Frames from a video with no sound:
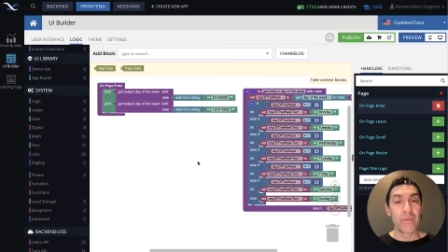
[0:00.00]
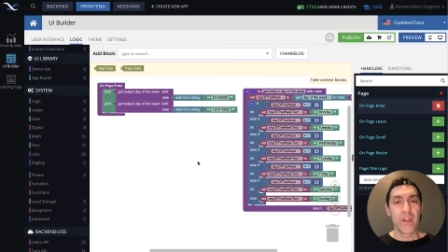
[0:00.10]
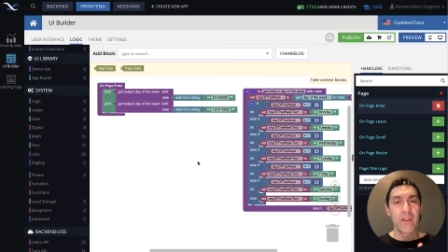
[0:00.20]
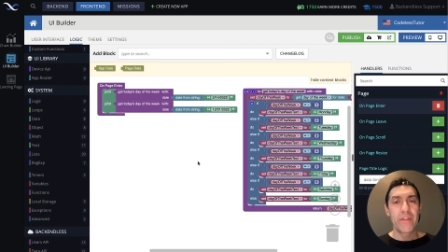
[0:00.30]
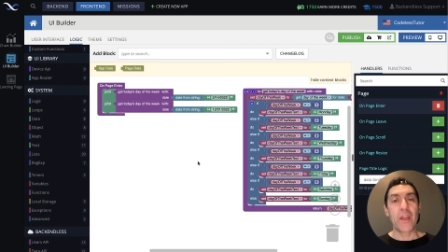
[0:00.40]

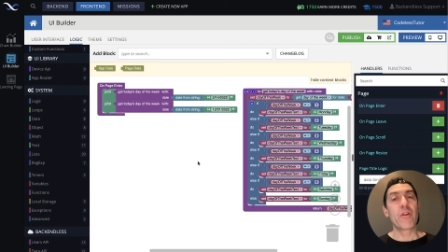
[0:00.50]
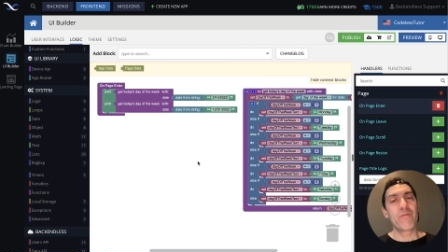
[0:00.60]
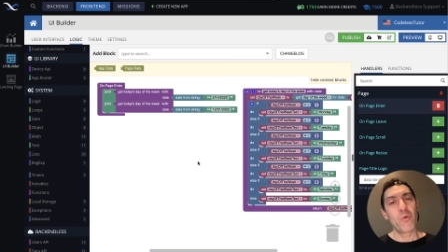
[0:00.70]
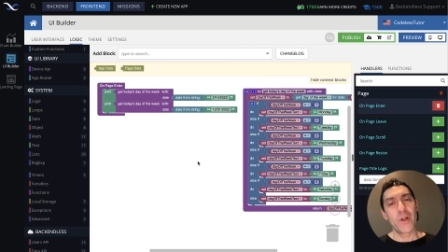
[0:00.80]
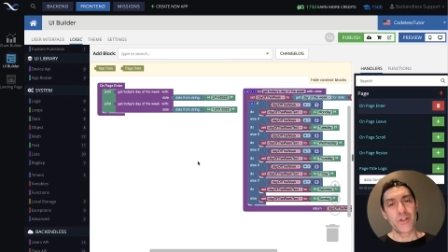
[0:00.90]
Thank you for
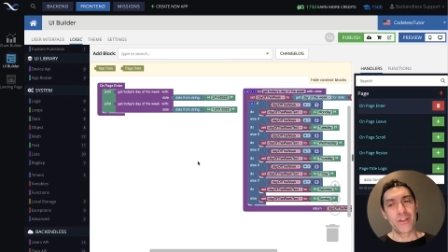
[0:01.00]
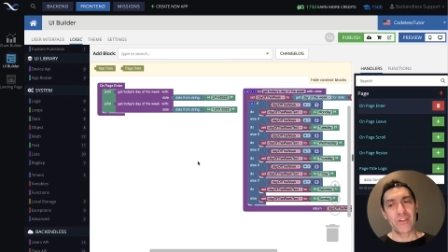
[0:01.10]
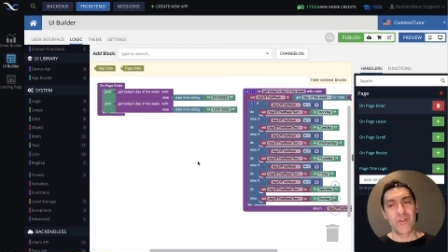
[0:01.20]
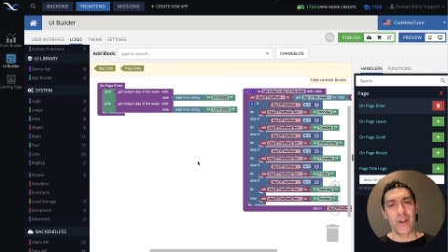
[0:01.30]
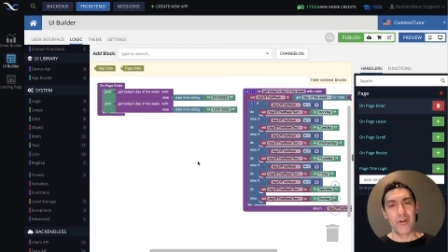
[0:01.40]
watching this
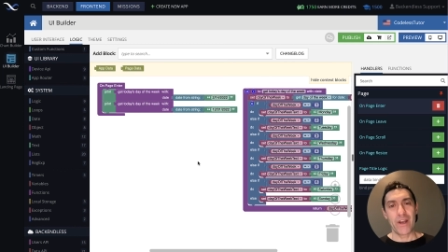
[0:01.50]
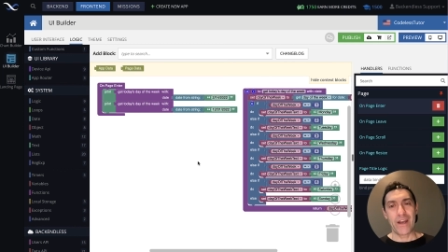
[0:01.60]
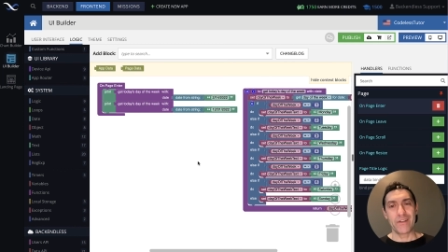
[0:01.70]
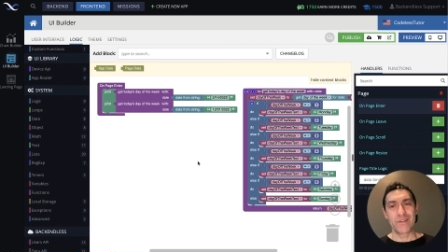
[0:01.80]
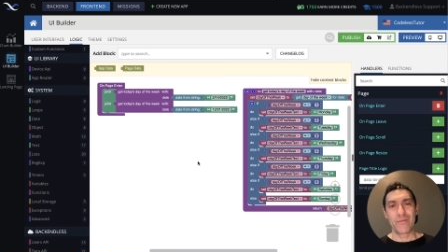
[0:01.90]
video,
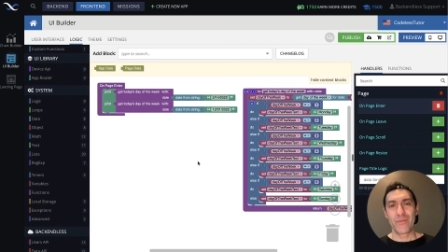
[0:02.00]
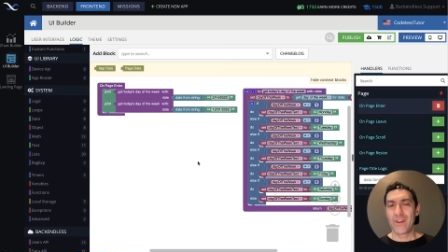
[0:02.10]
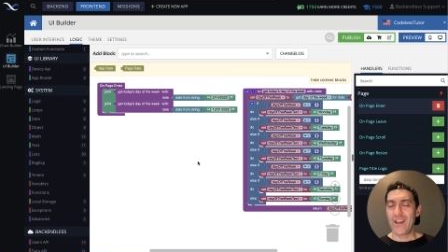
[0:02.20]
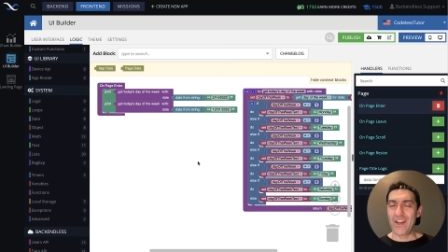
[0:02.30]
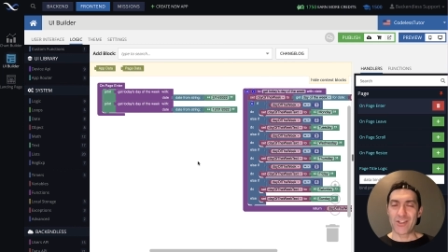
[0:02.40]
guys.
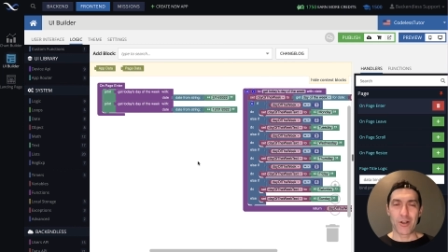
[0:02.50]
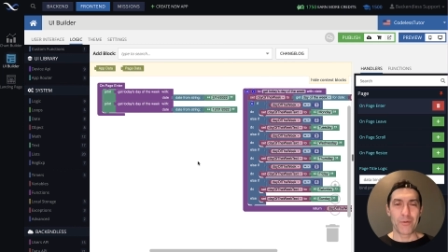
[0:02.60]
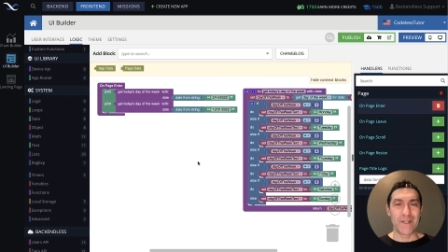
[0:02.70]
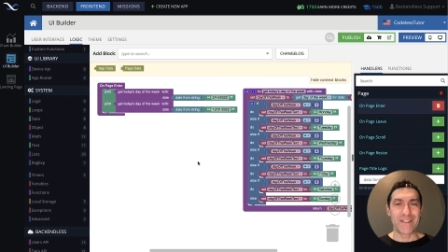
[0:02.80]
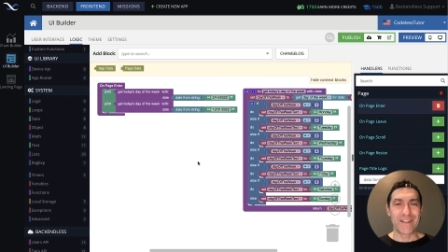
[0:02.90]
And as
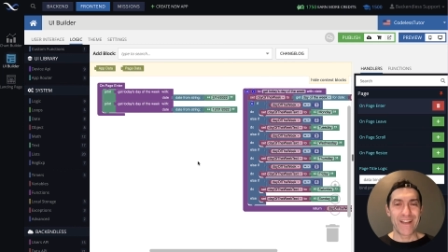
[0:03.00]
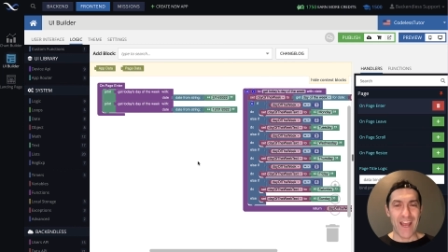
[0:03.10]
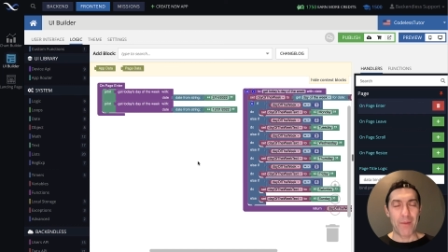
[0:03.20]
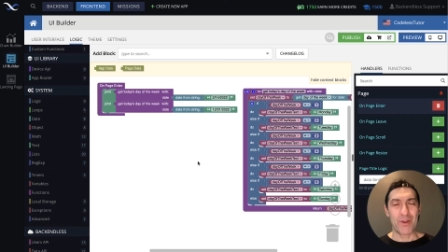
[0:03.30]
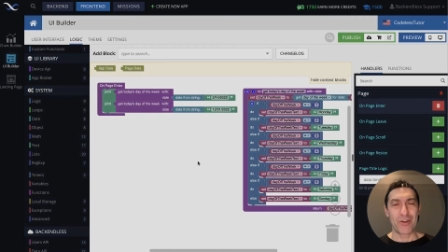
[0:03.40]
always,
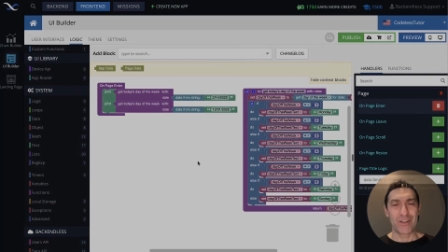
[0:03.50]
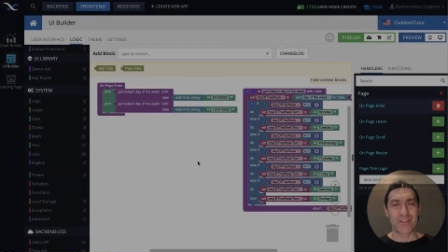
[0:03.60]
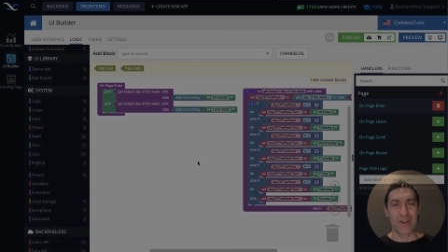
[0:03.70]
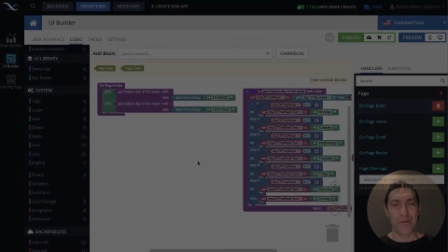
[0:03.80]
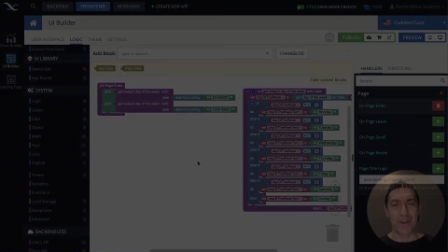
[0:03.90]
happy codeless
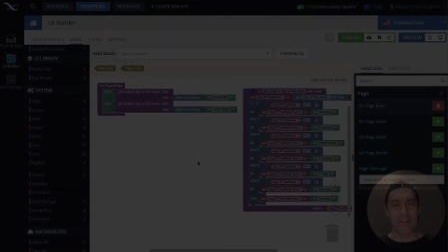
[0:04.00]
coding.